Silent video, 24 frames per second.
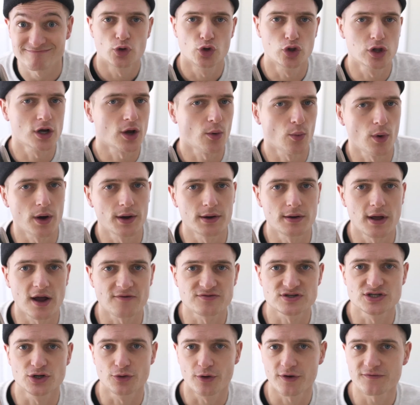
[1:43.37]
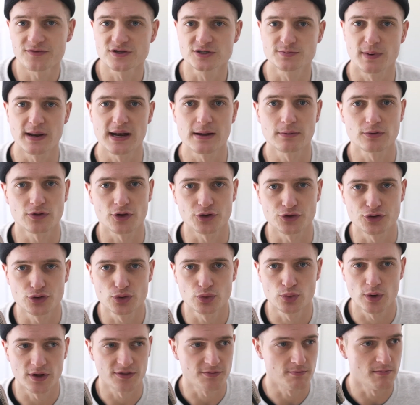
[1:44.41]
You look at what Everson Griffen's been able to
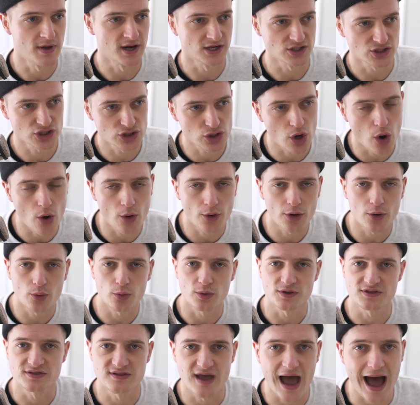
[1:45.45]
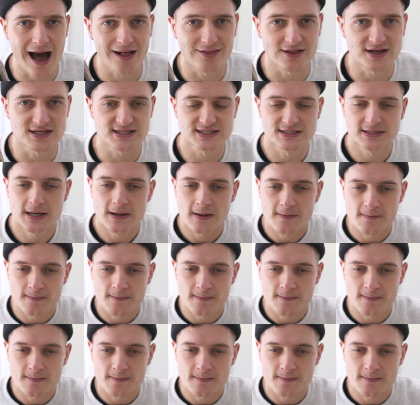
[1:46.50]
do with Minnesota, with Dallas.